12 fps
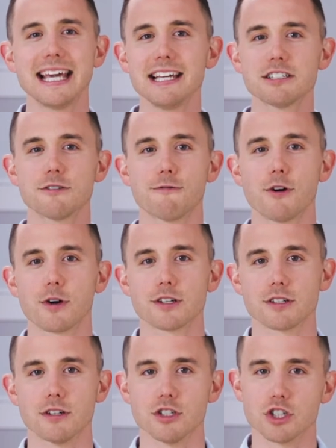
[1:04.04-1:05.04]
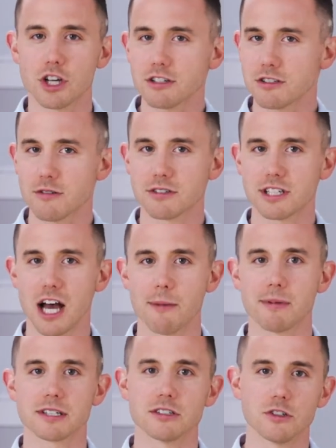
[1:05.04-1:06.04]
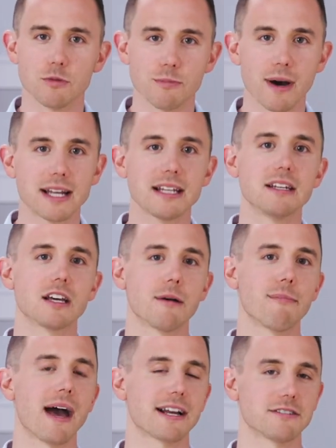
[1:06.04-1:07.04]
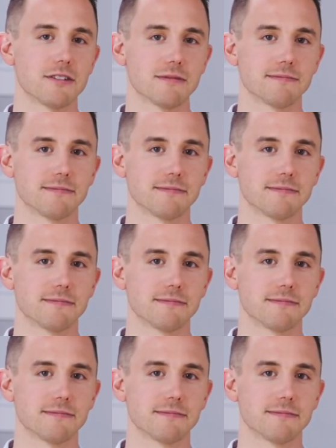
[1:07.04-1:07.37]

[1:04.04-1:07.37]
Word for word: key is to focus on just those topics you might need to come back to.